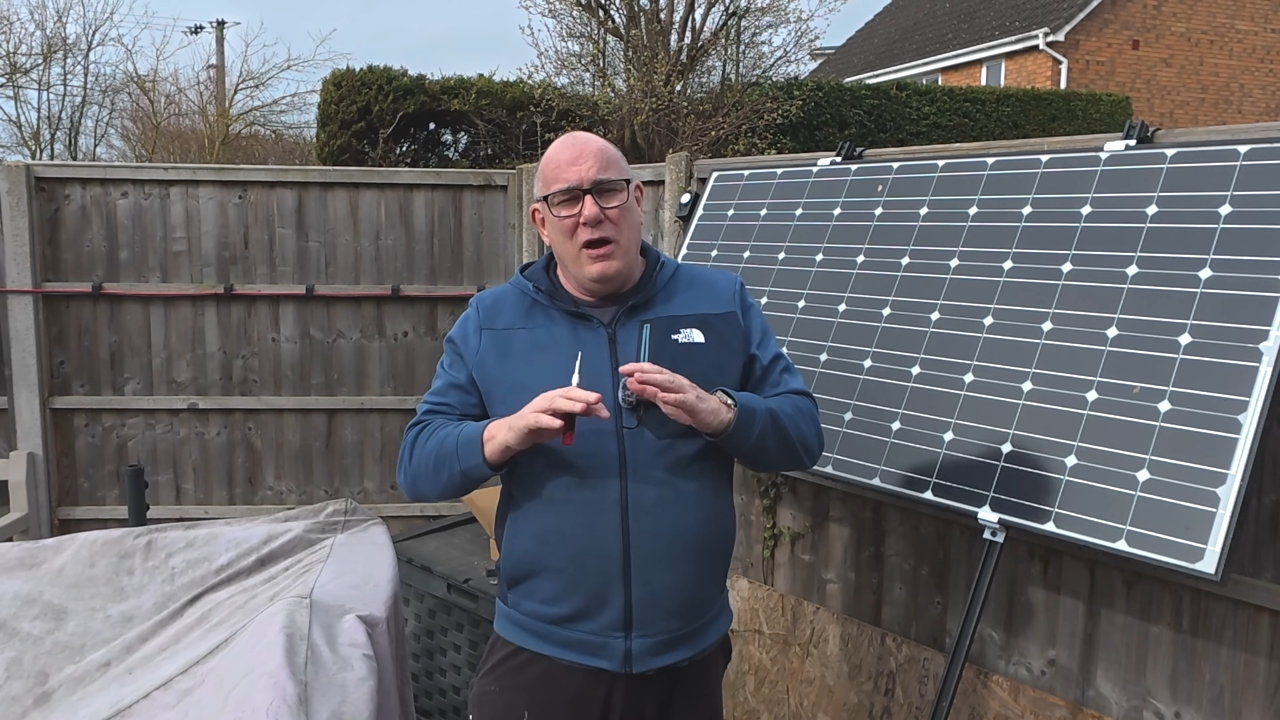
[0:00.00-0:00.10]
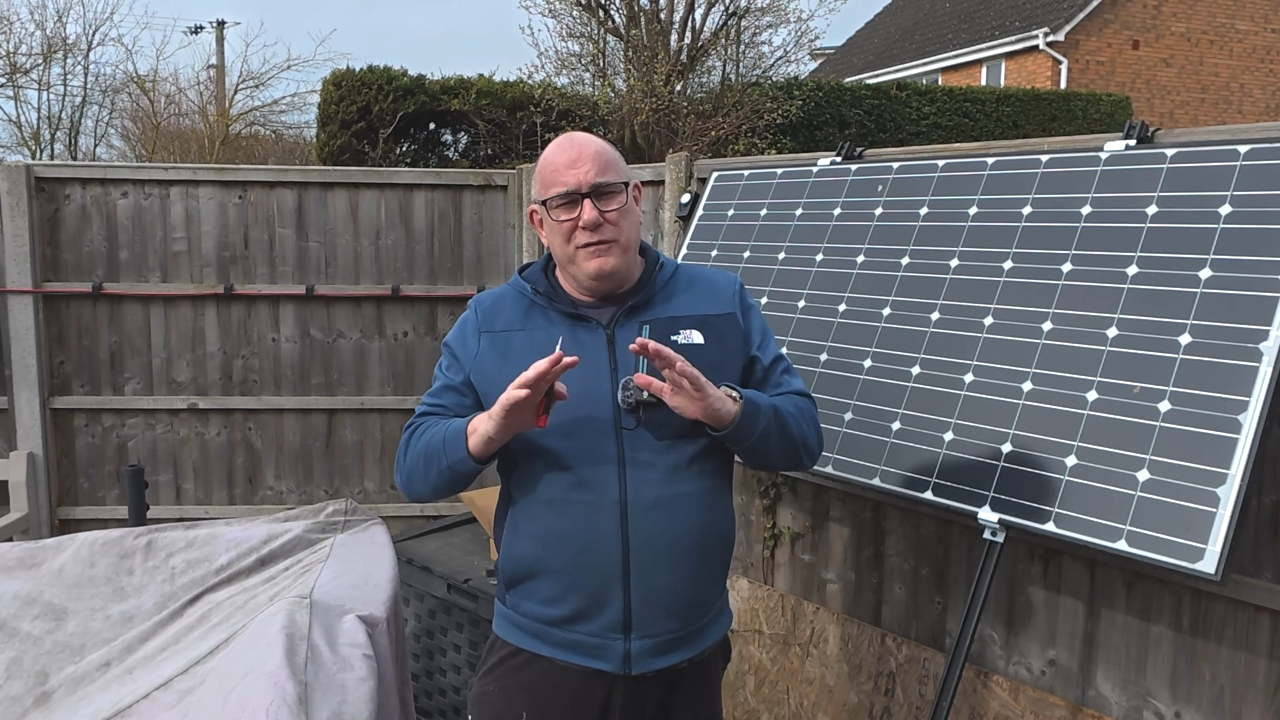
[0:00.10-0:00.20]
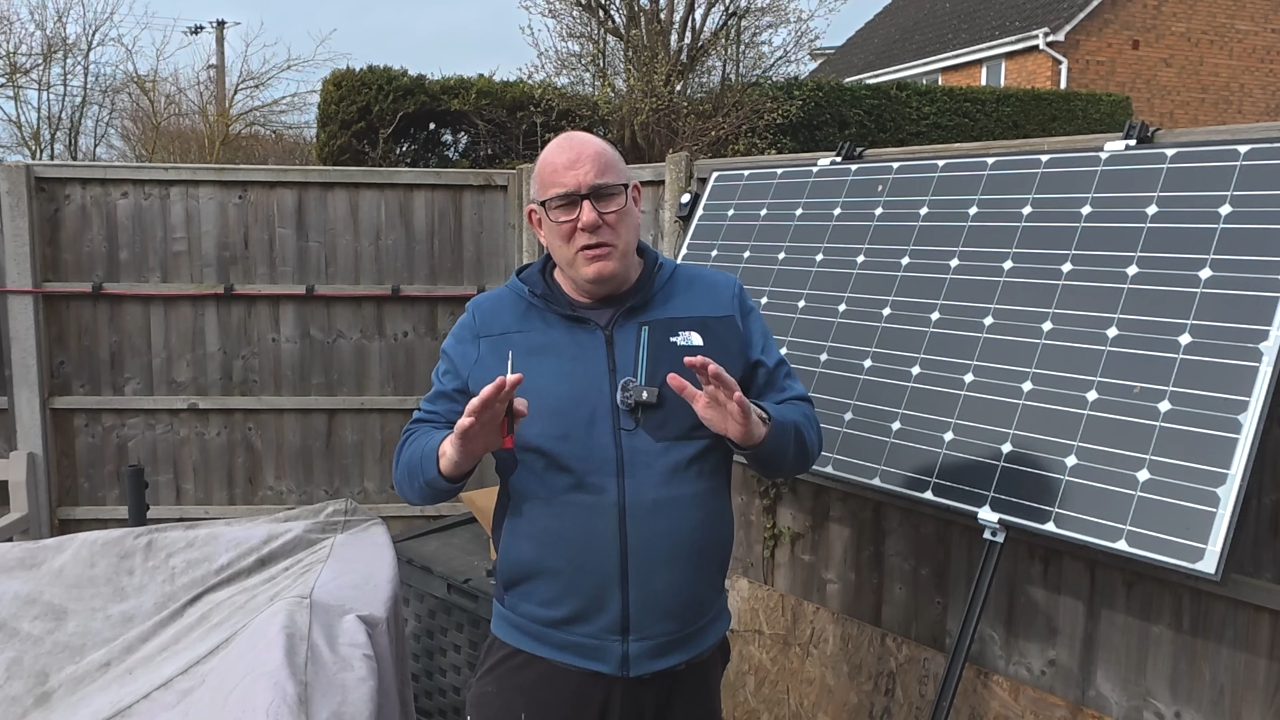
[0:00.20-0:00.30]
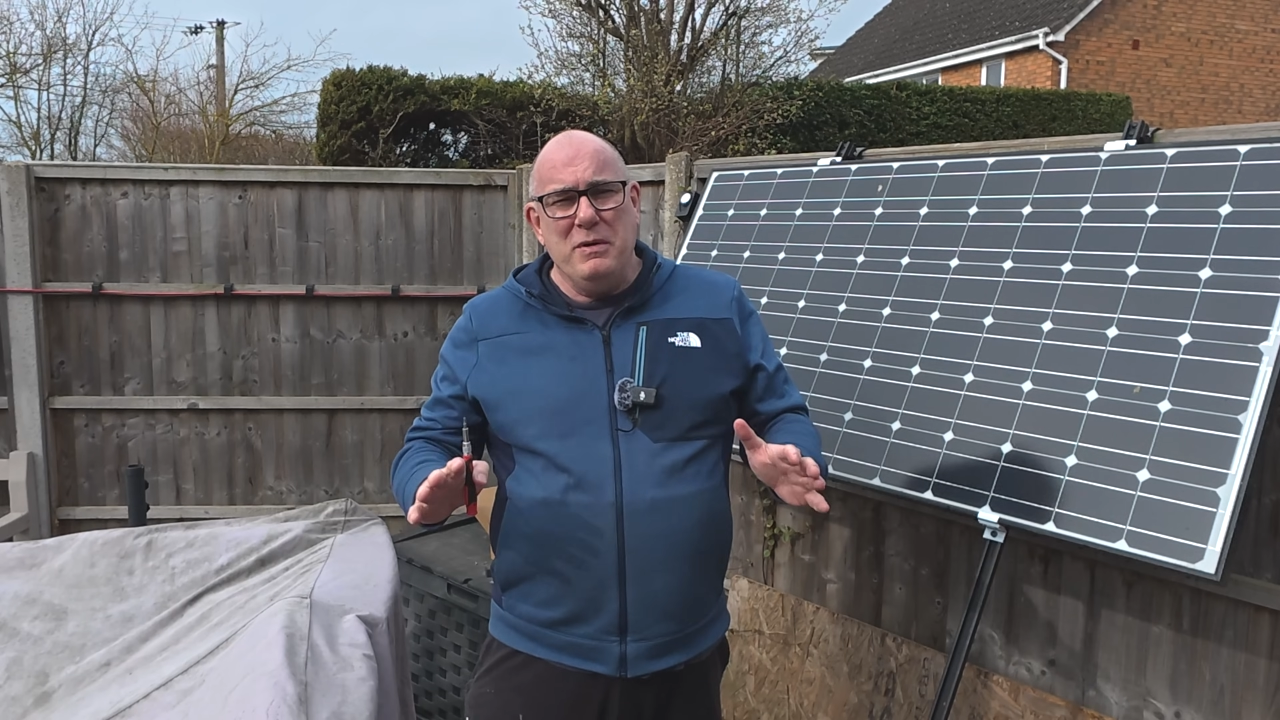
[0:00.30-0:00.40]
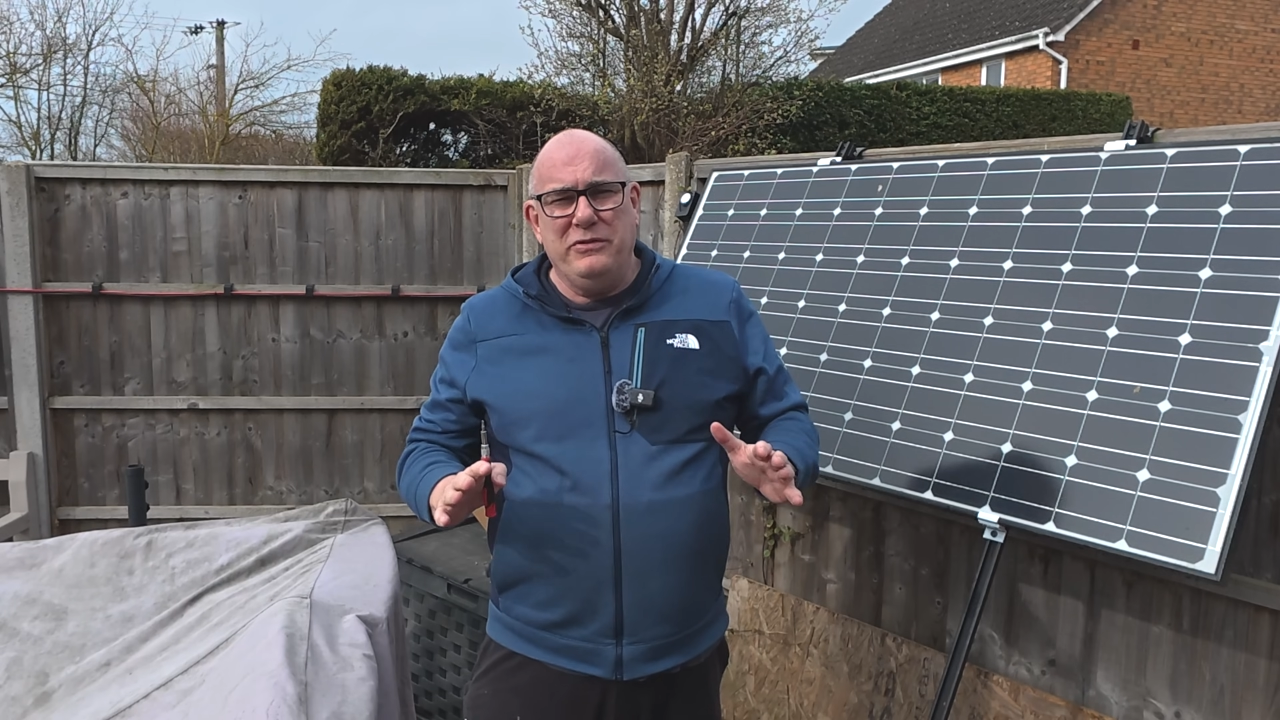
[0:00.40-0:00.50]
A
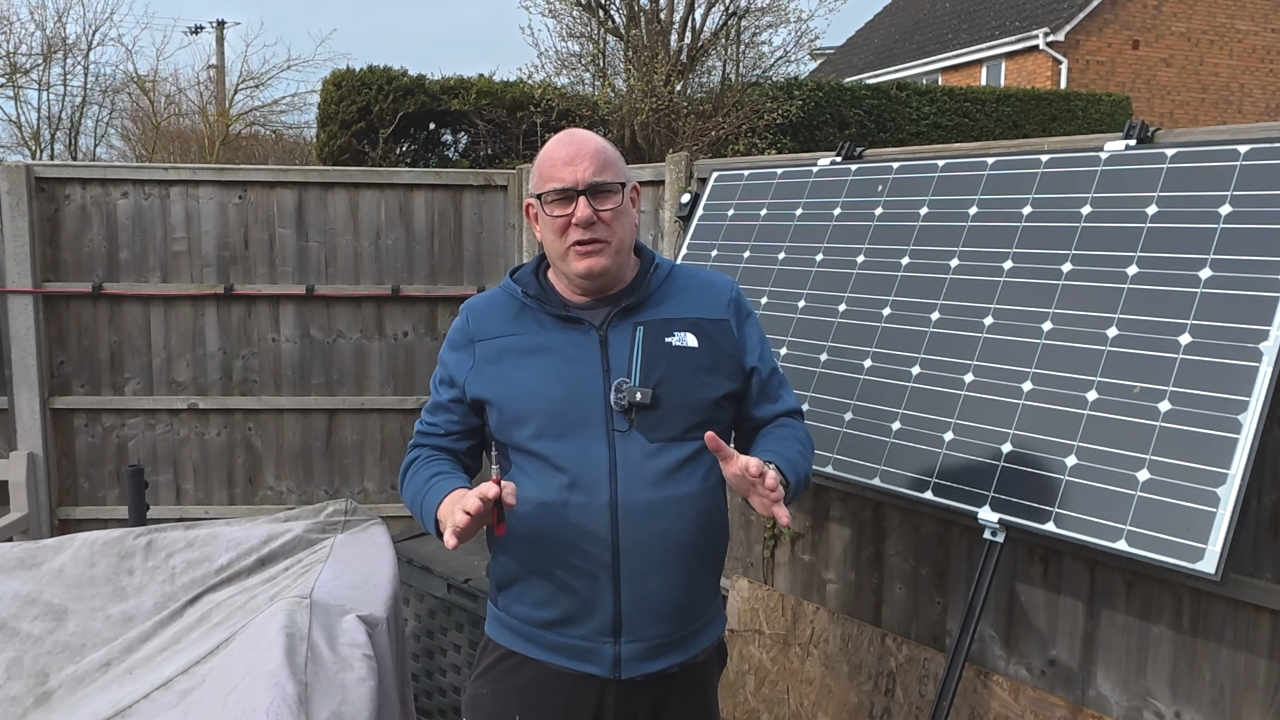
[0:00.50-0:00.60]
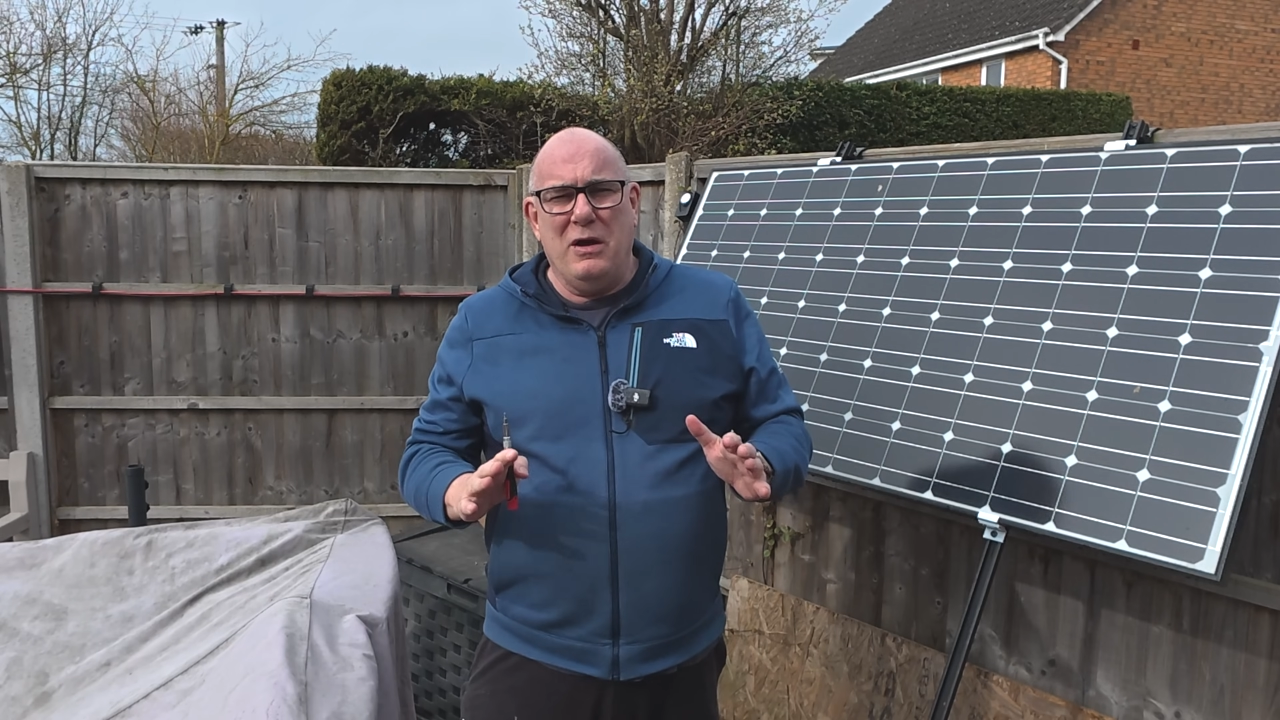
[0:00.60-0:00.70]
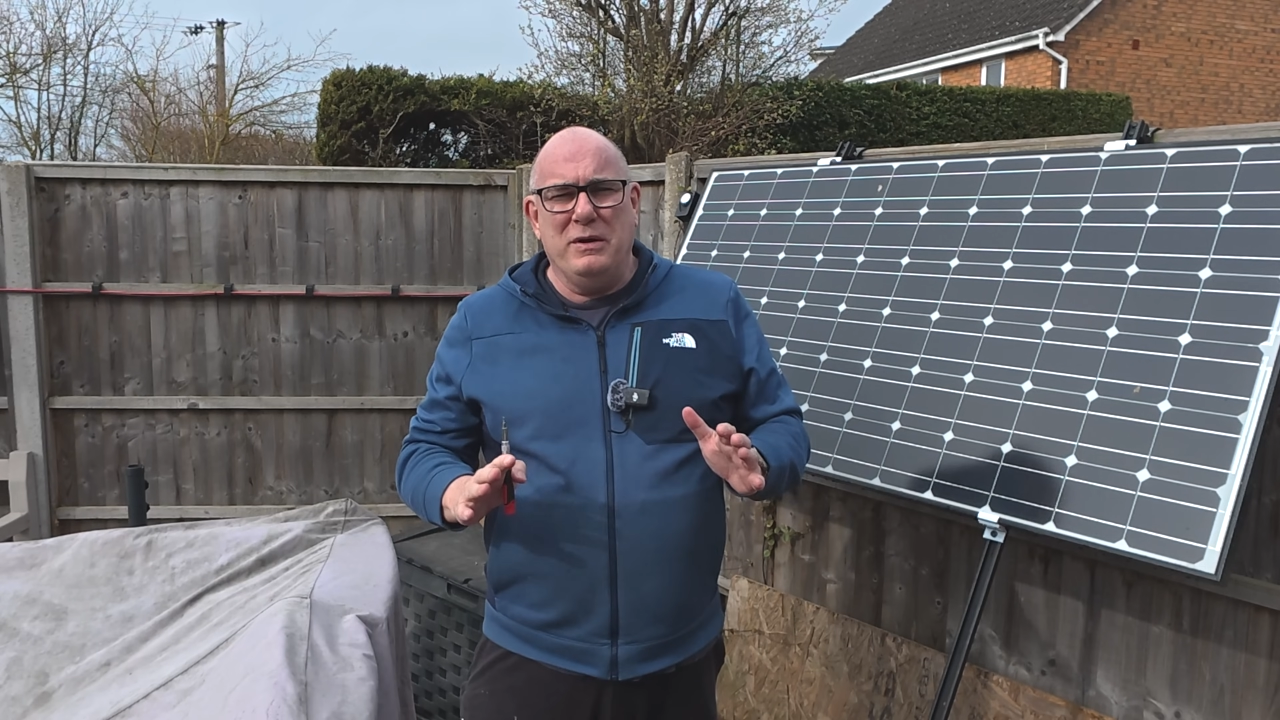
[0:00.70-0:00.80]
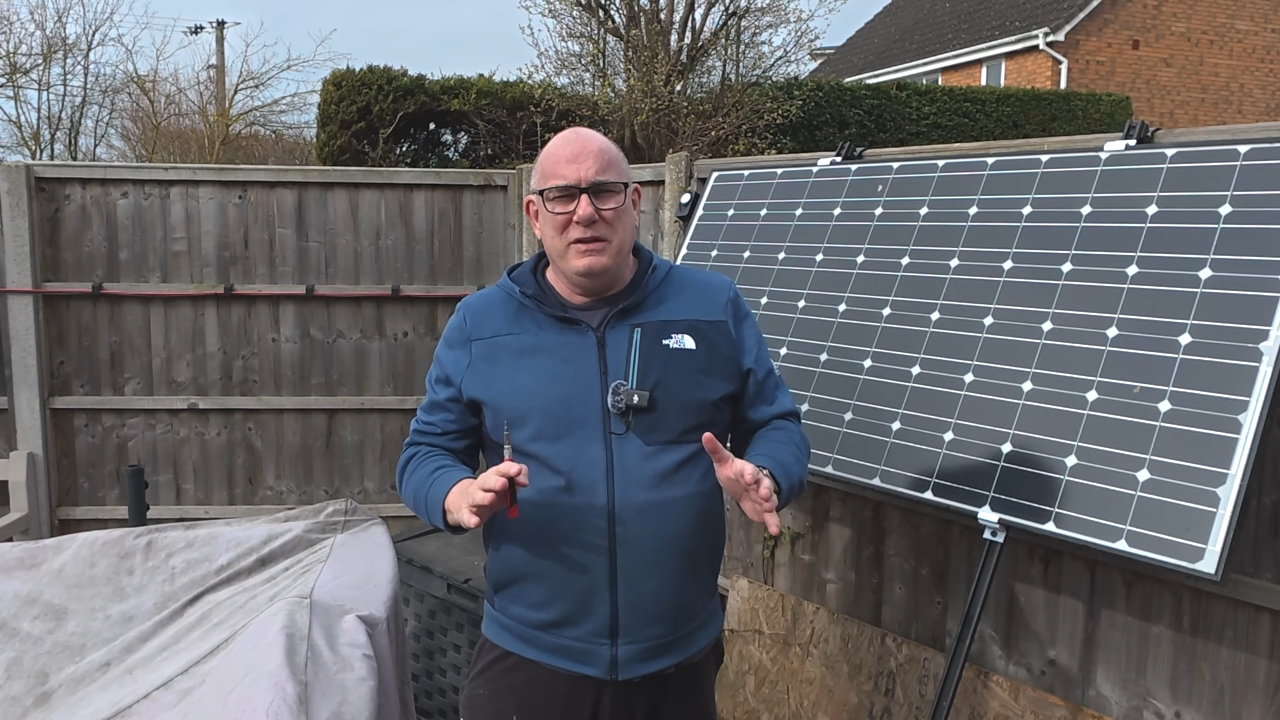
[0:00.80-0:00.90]
few months ago,